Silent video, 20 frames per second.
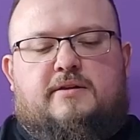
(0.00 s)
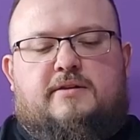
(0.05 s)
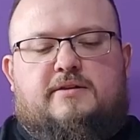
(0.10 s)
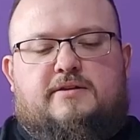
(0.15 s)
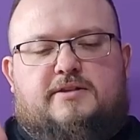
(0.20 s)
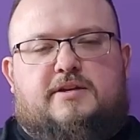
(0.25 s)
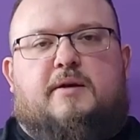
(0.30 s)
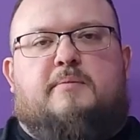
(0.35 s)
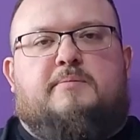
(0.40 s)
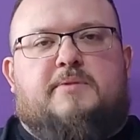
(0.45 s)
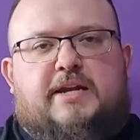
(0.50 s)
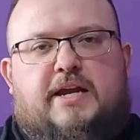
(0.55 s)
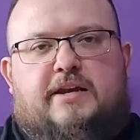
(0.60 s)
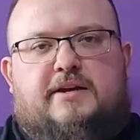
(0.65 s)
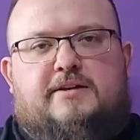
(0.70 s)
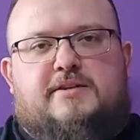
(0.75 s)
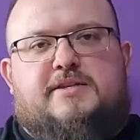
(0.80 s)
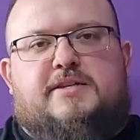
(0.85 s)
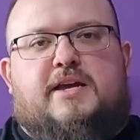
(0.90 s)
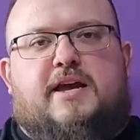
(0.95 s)
some
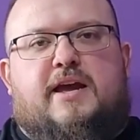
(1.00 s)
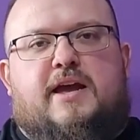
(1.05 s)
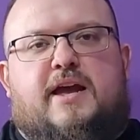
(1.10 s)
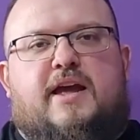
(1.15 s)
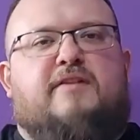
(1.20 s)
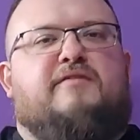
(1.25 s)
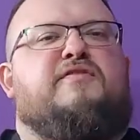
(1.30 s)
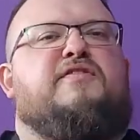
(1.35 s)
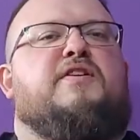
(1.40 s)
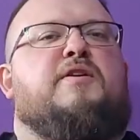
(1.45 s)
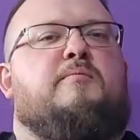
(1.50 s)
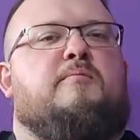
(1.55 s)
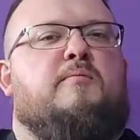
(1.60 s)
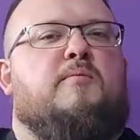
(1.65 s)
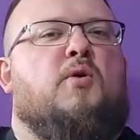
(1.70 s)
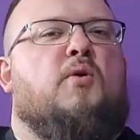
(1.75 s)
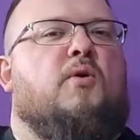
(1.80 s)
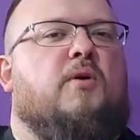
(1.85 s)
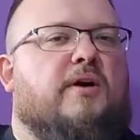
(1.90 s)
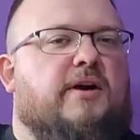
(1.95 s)
data set and feel
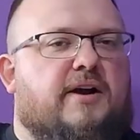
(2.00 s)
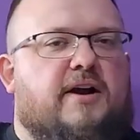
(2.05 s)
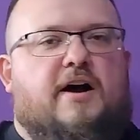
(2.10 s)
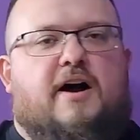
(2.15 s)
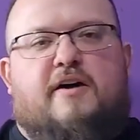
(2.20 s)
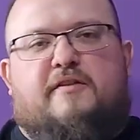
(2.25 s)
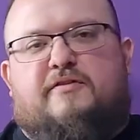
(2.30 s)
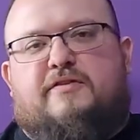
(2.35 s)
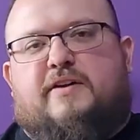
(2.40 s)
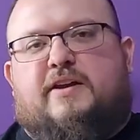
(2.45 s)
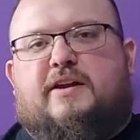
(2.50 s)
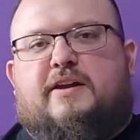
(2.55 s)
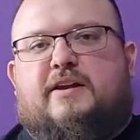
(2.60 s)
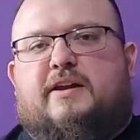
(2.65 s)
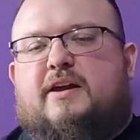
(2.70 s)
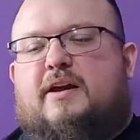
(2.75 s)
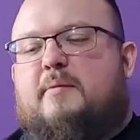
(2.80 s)
more confident